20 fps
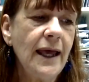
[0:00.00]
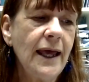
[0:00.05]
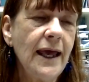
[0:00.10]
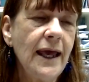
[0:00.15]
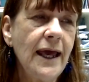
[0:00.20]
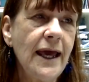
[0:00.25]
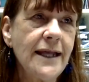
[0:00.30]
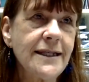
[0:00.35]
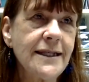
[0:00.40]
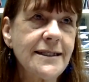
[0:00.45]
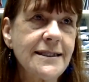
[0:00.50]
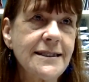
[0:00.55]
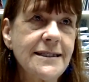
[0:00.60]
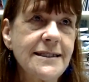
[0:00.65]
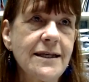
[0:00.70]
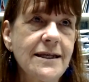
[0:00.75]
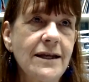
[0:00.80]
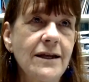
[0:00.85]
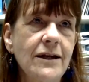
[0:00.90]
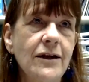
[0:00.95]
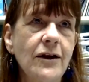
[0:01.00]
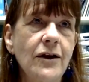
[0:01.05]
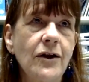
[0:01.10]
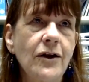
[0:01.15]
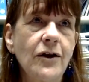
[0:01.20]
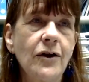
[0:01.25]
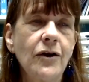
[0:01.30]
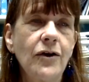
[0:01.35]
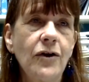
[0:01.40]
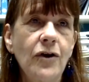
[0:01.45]
It's
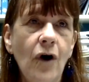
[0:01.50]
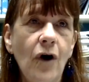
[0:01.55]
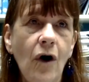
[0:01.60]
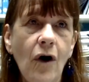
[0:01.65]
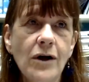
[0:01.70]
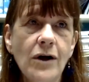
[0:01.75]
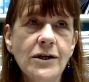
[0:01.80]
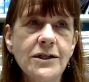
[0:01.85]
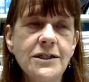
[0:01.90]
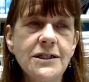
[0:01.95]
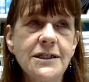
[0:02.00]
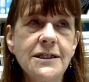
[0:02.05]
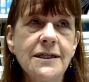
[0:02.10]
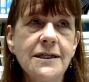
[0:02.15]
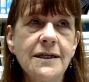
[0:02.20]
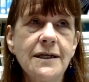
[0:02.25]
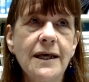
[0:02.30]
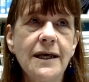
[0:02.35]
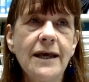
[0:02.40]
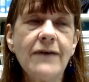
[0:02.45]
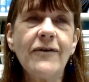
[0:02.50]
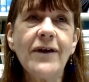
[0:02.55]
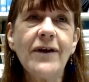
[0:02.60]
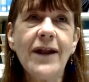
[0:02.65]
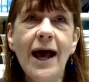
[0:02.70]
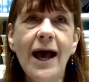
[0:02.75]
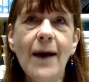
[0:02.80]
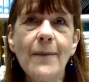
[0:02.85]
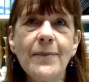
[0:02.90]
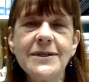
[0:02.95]
not, if it
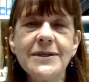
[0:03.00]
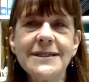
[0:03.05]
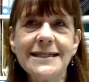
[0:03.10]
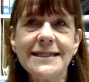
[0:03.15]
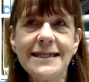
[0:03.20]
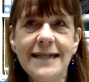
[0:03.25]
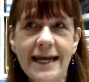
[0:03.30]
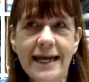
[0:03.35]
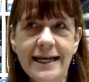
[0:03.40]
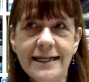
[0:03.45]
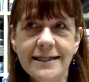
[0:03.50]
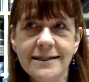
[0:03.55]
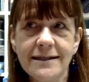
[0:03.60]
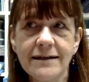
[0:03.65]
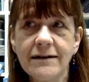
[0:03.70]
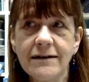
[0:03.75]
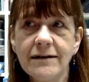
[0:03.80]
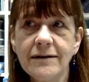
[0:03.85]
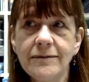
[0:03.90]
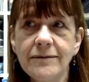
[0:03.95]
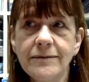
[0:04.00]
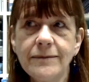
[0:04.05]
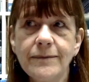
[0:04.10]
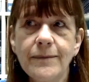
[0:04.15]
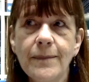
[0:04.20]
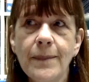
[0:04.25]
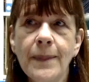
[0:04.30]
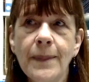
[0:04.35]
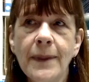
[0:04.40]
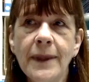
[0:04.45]
happens later,
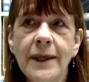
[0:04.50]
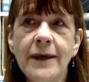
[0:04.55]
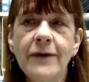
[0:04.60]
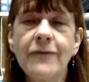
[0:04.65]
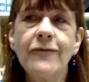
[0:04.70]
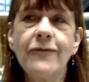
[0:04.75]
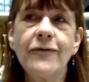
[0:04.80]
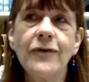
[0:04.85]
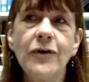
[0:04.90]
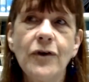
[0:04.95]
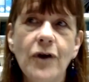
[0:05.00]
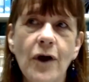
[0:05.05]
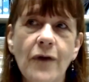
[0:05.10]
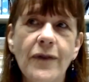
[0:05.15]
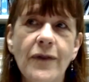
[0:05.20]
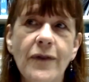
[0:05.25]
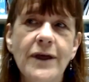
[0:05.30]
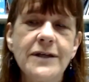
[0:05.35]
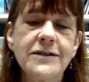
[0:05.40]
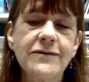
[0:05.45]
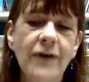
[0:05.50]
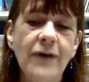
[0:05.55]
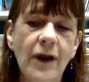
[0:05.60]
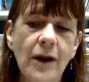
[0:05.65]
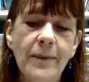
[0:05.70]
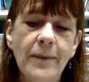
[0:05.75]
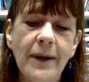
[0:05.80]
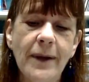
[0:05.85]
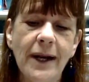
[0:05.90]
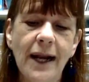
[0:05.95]
if you know they're
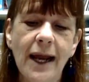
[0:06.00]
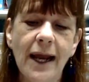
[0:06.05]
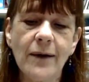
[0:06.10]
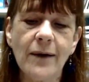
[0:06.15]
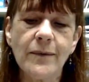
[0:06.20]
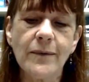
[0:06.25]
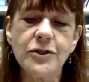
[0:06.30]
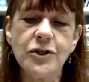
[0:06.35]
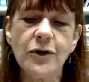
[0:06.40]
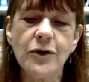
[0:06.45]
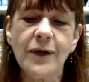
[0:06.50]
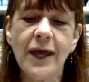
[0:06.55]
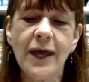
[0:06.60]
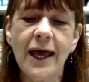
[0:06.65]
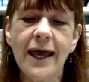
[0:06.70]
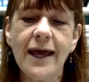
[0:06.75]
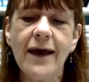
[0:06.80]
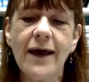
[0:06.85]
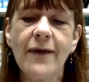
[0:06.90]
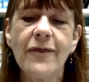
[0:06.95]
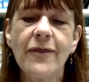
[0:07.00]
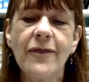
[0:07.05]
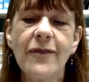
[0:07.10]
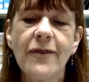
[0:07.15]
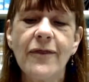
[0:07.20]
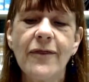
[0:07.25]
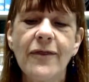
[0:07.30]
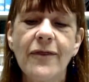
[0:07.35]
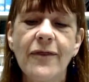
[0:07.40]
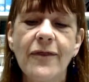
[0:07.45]
developing language okay and
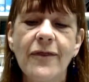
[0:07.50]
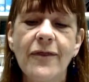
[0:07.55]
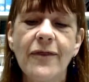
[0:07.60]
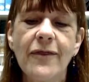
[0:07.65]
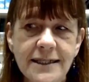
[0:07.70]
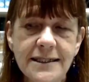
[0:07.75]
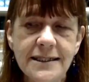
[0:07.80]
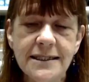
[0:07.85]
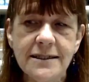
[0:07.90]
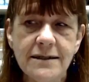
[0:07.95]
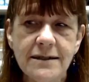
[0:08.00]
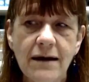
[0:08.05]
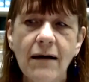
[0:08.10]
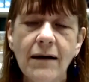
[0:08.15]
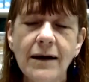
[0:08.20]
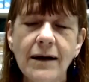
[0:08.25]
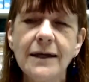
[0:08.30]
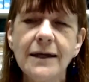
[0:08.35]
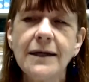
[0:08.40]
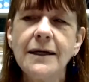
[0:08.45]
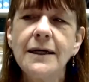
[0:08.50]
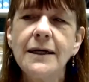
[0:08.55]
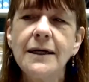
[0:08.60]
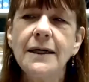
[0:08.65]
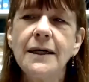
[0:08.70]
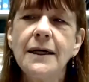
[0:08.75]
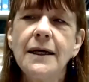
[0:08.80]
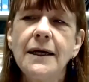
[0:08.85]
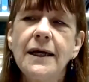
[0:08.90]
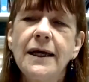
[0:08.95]
then they get stuck
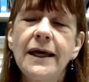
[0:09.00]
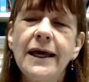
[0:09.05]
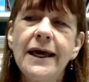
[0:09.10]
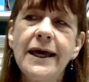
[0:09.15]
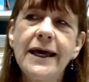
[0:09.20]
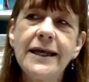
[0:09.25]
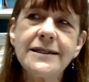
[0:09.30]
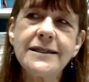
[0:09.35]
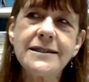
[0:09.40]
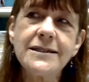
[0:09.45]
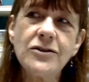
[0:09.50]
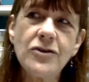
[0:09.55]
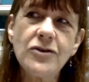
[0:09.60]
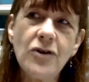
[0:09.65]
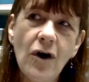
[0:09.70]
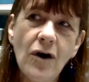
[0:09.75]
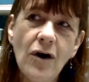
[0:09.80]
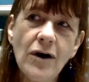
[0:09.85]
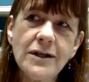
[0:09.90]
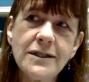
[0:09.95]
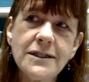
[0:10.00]
it's not